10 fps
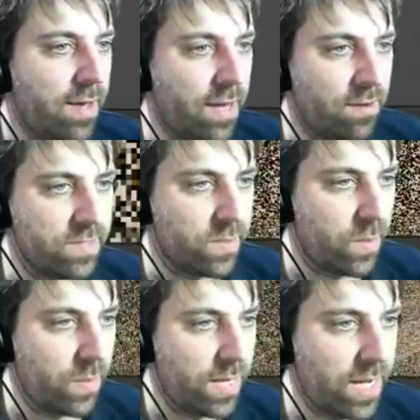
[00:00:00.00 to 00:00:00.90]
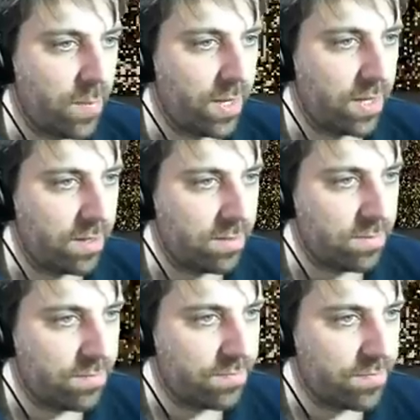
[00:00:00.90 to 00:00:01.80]
And obviously when we come in,
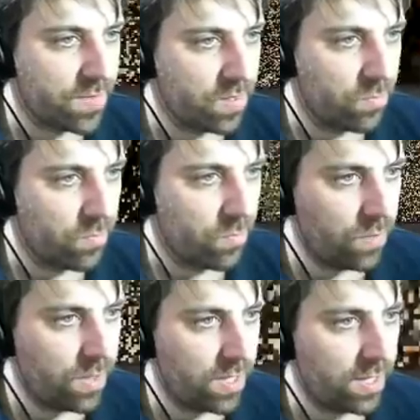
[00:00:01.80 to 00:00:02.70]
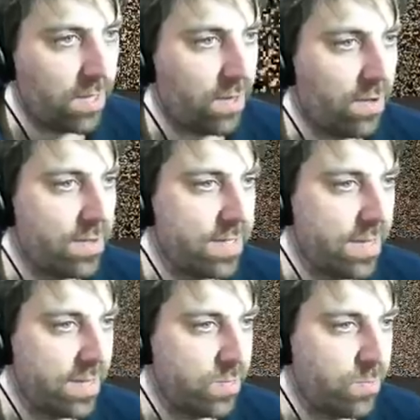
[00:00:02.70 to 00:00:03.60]
really close. I know
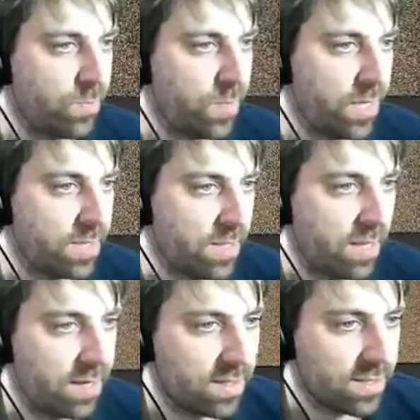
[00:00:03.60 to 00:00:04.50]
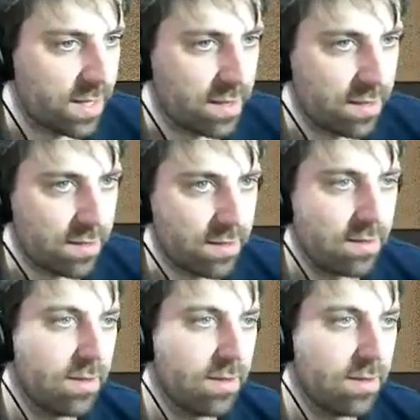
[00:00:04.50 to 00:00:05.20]
that's pixelated as anything.